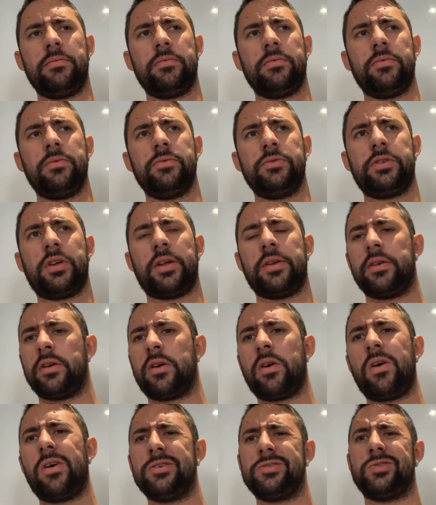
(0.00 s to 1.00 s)
All of a sudden, the
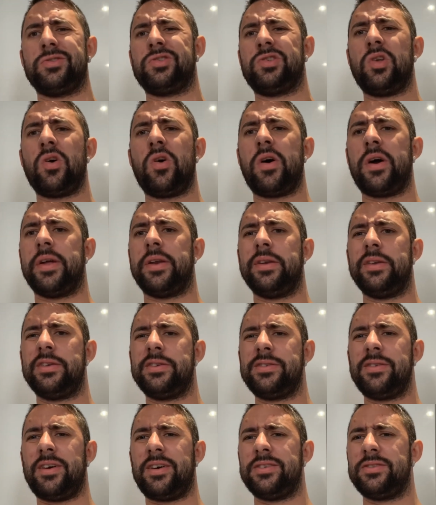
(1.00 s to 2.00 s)
car's not starting.
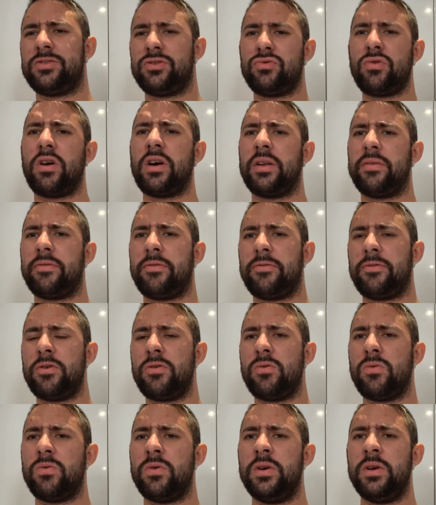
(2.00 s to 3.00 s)
It's like struggling for
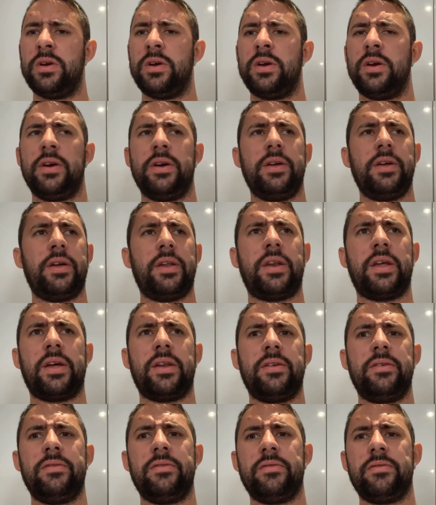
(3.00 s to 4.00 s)
fuel. And
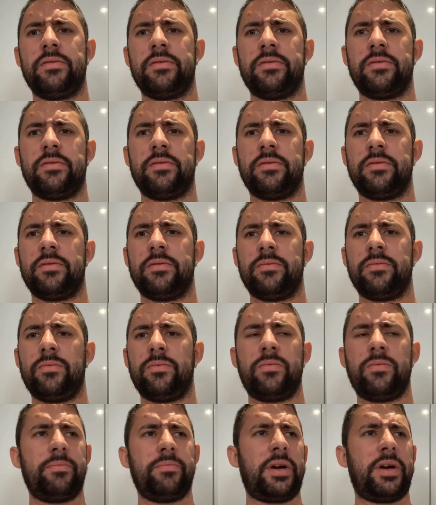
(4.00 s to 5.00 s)
then
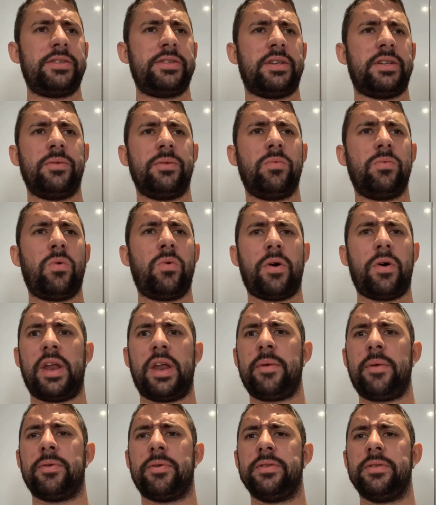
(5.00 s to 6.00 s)
basically what had
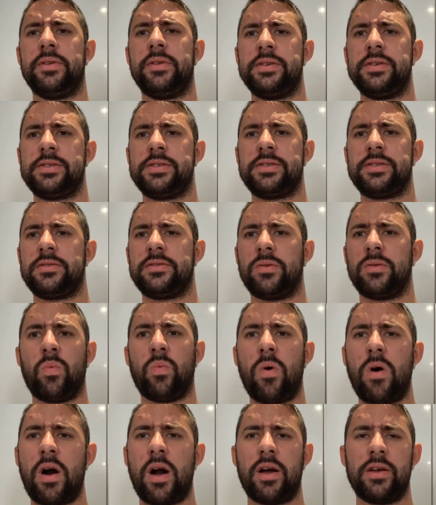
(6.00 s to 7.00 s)
happened is the
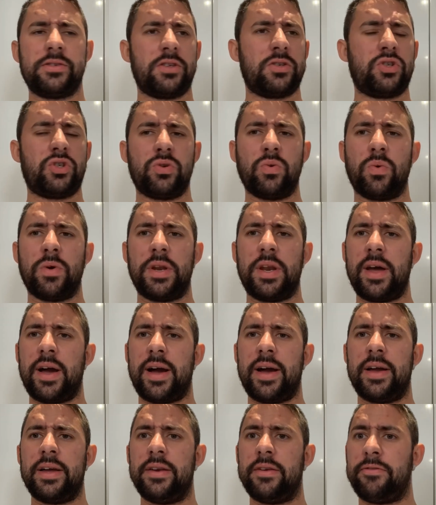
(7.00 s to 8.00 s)
wires had shorted
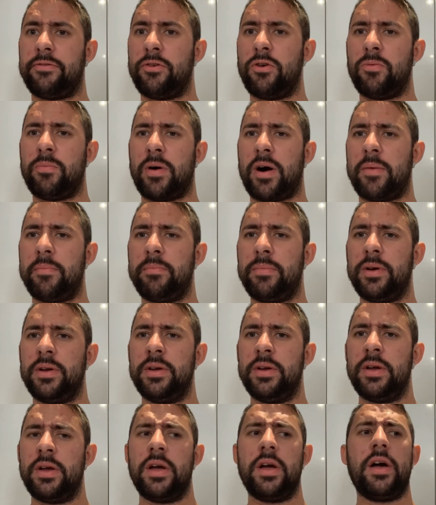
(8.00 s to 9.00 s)
out in the fuel pump,
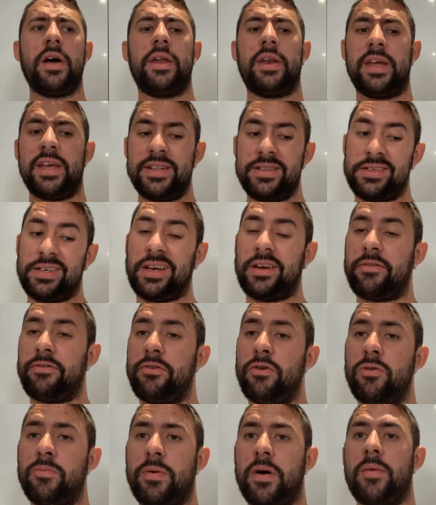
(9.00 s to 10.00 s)
and the in-tank
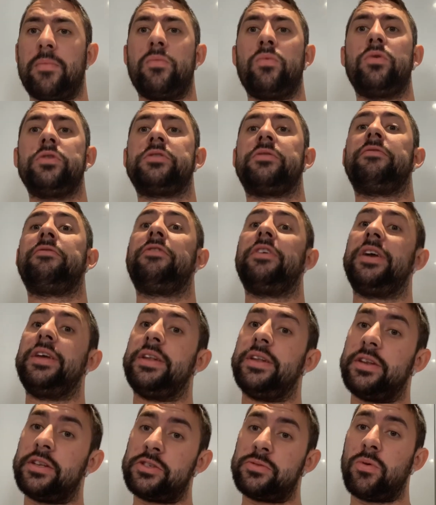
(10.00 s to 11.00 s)
fuel pump wasn't
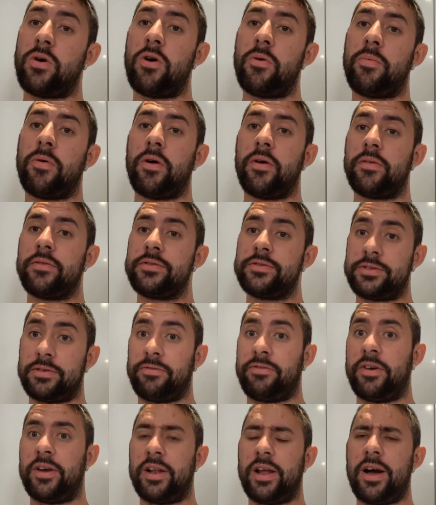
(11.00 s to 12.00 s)
feeding the swirl pot to
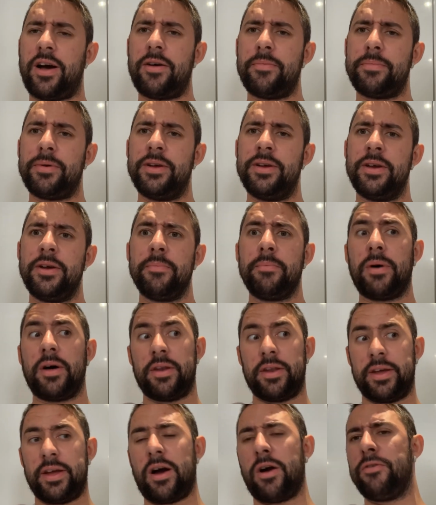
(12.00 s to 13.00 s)
fill it up, but
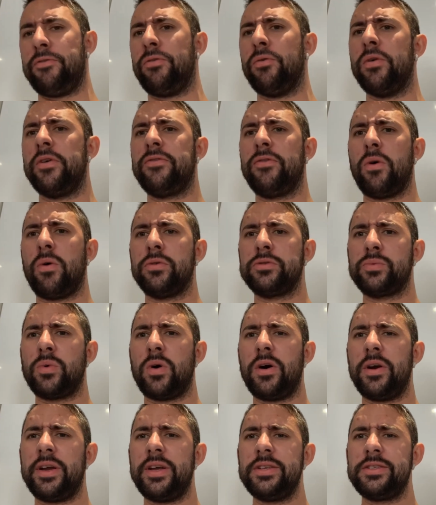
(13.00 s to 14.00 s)
the 044 was
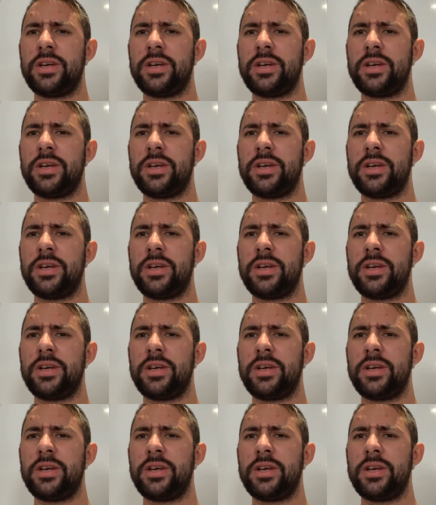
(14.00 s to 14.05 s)
working.